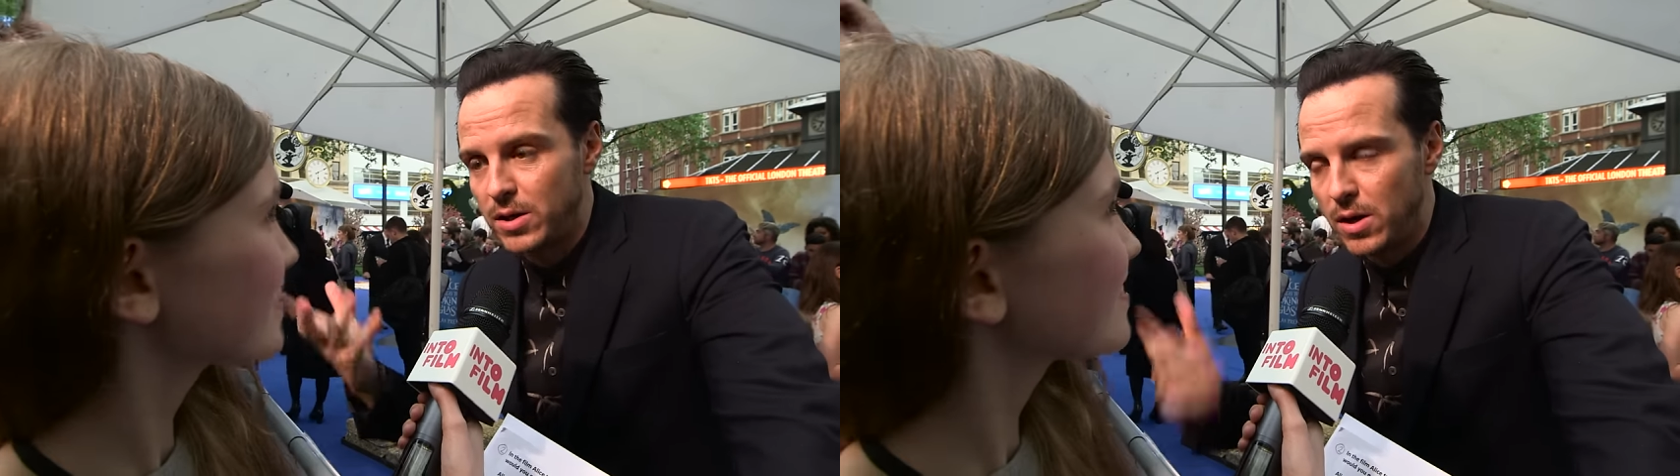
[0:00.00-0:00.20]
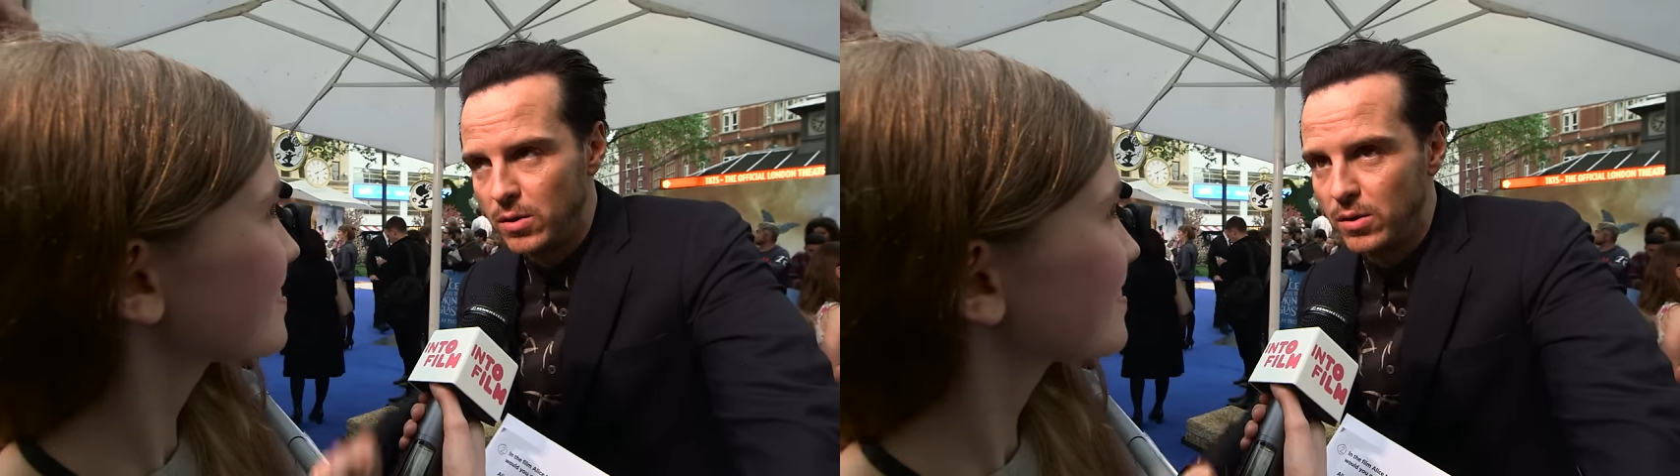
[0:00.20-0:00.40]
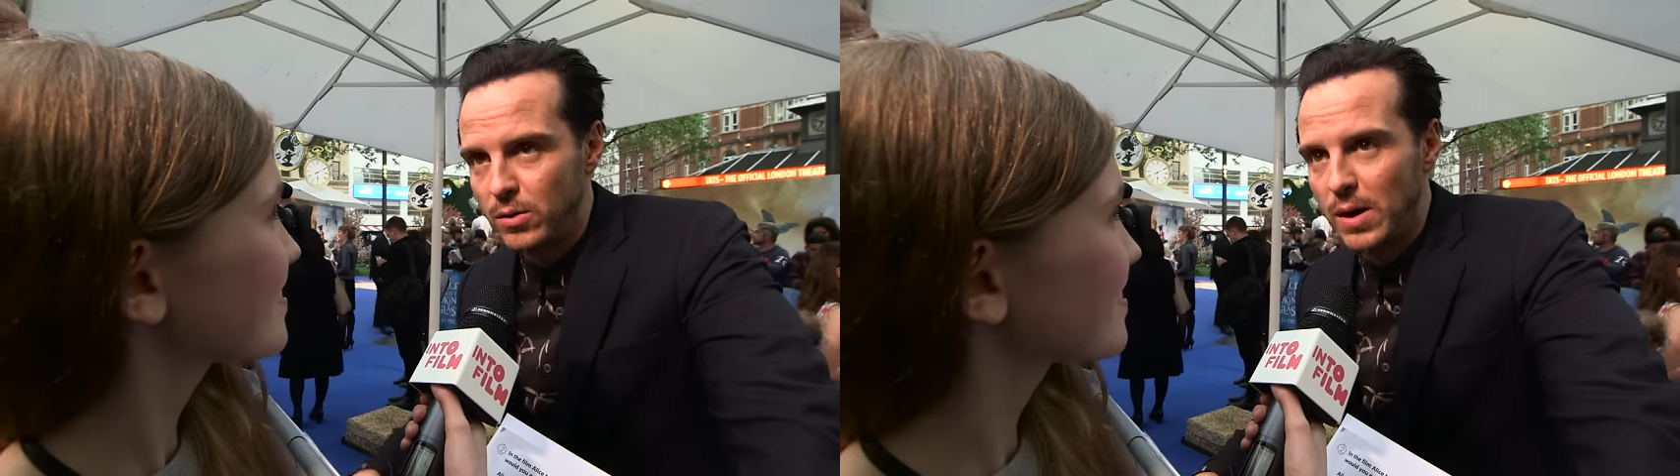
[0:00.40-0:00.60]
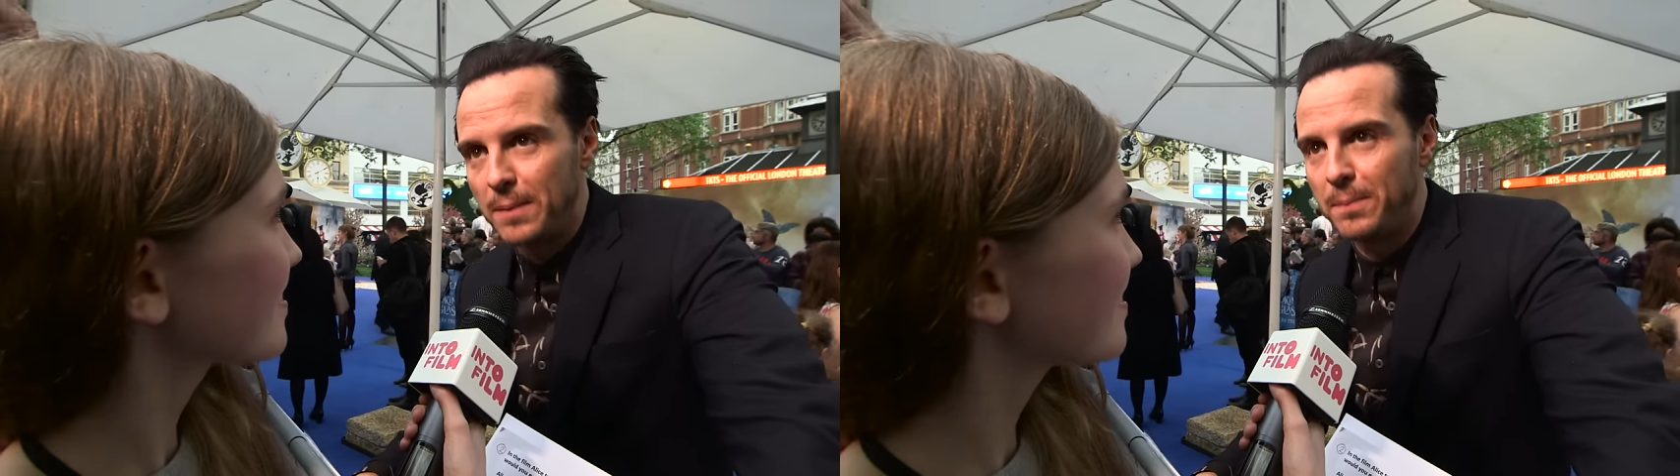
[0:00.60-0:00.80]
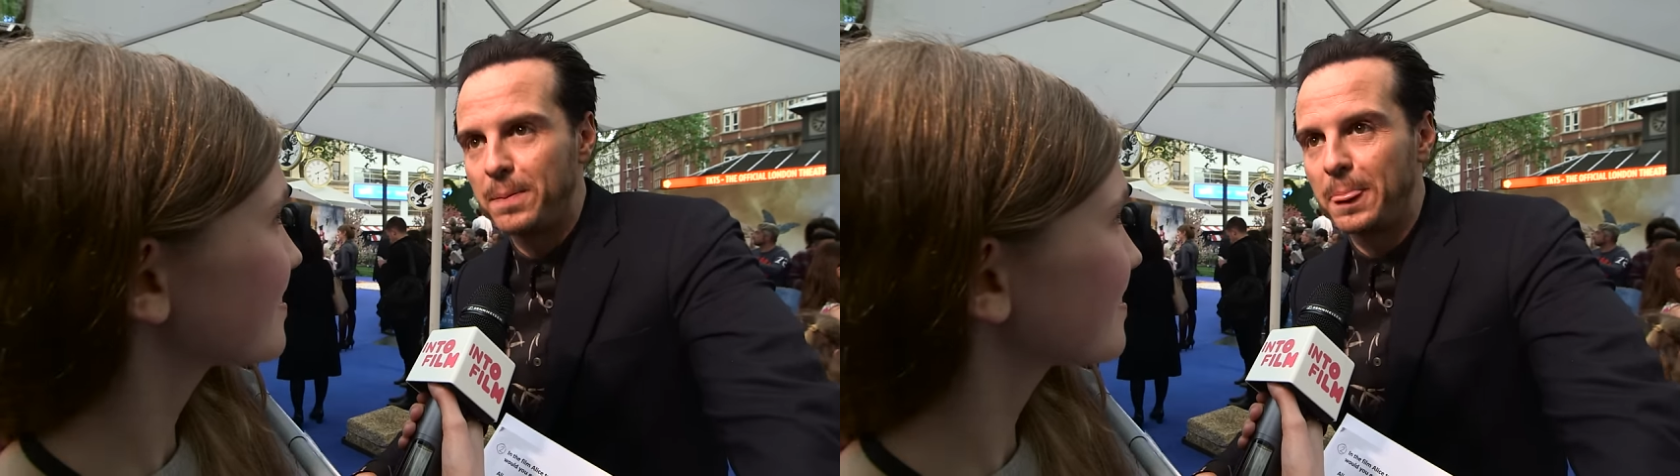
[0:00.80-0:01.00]
you know, who
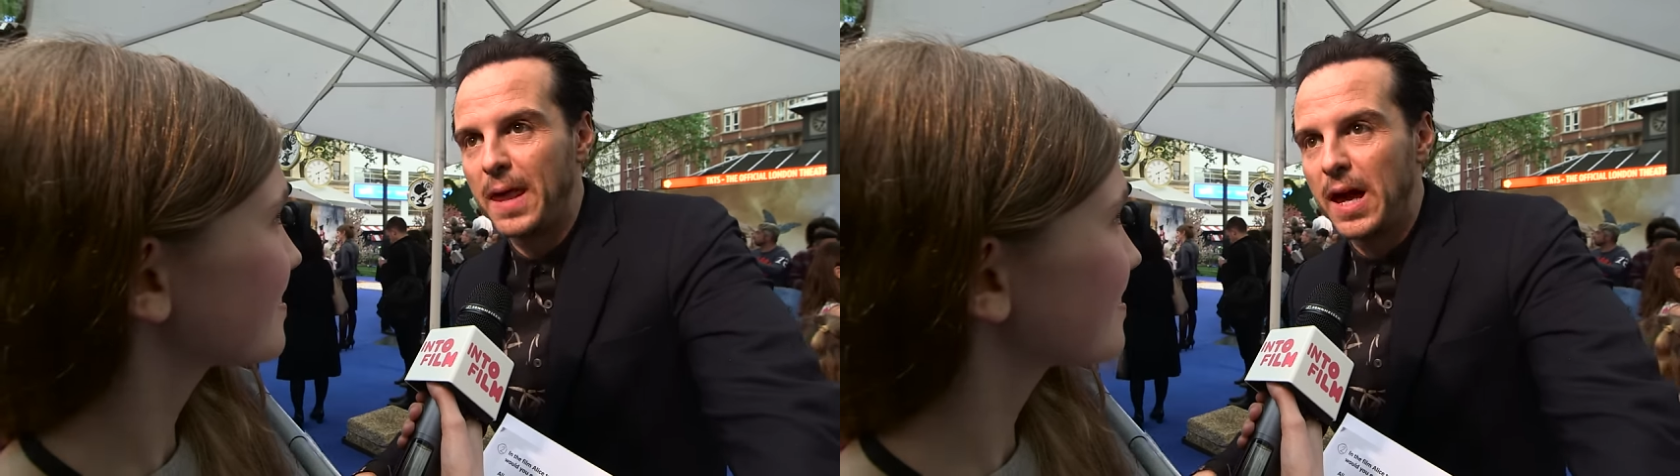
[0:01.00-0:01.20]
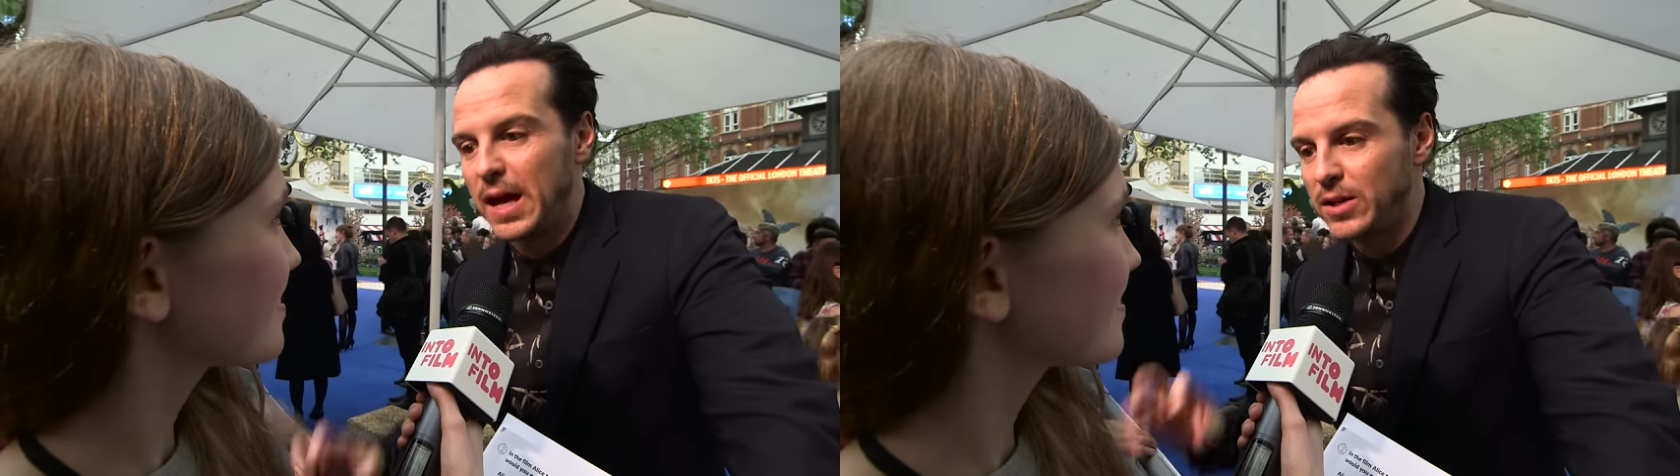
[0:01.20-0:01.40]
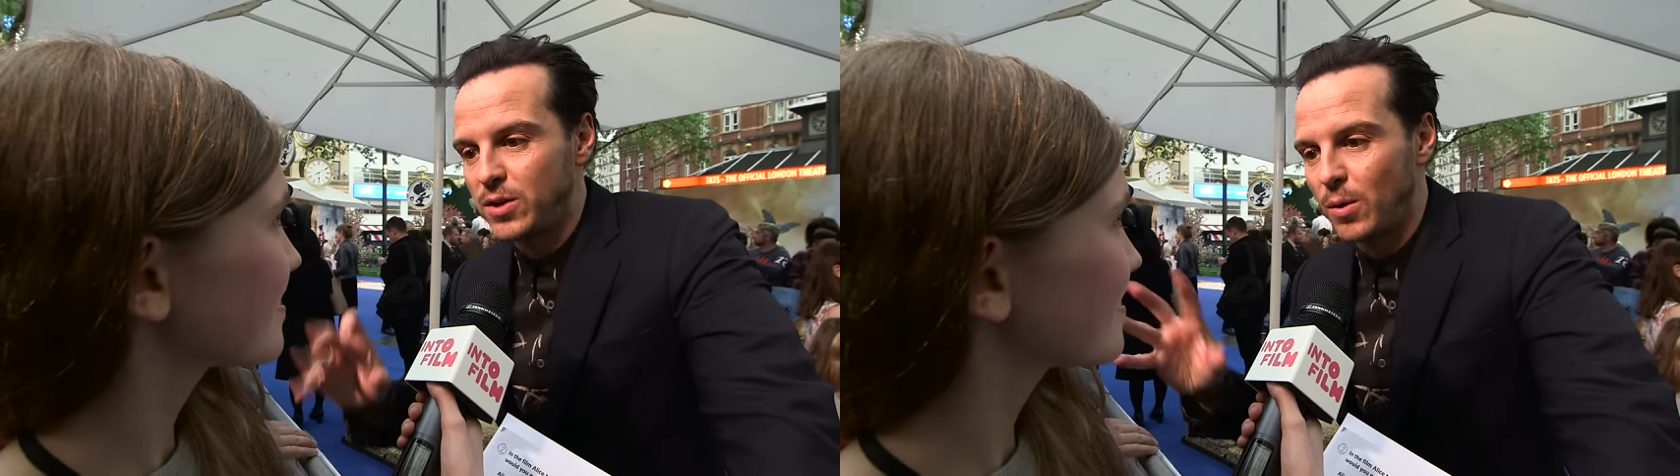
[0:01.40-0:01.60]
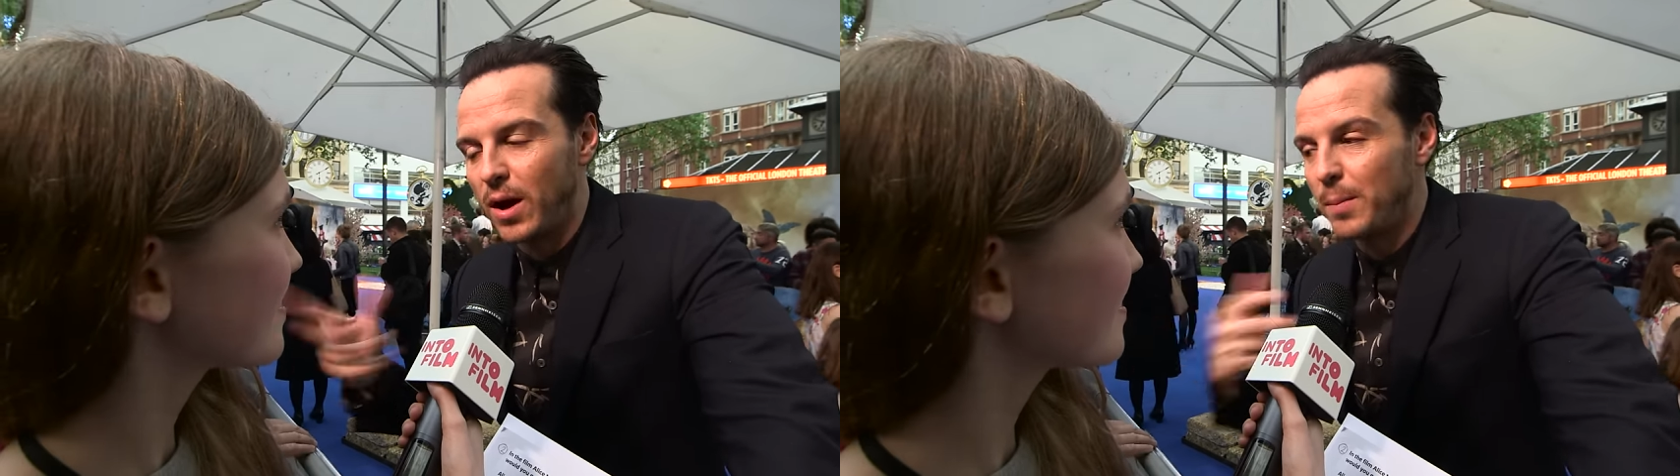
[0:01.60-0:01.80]
each going...